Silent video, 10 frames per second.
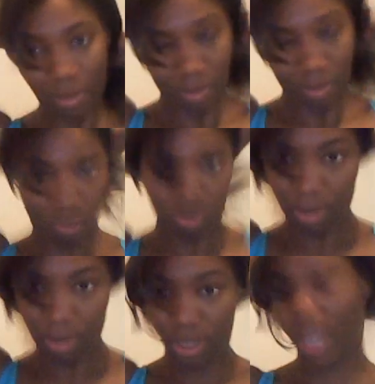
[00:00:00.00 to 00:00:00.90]
rub it
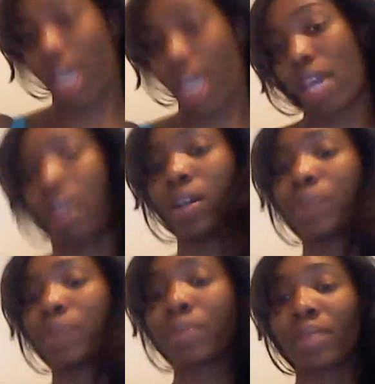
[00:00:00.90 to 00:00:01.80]
on the hair.
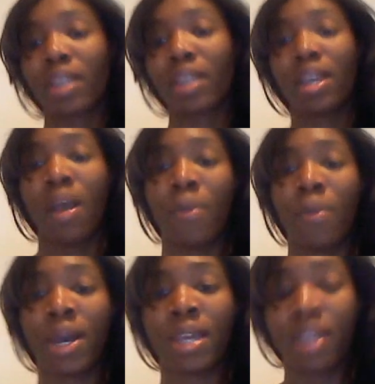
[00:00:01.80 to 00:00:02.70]

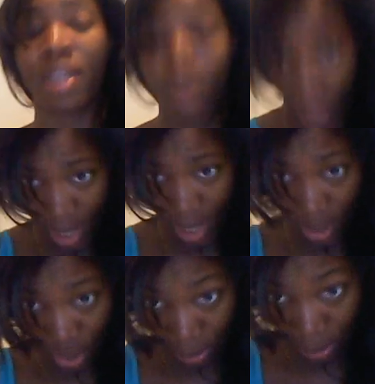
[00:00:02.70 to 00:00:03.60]
But because you're
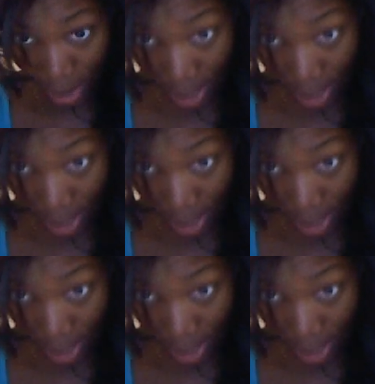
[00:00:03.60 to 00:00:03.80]
applying it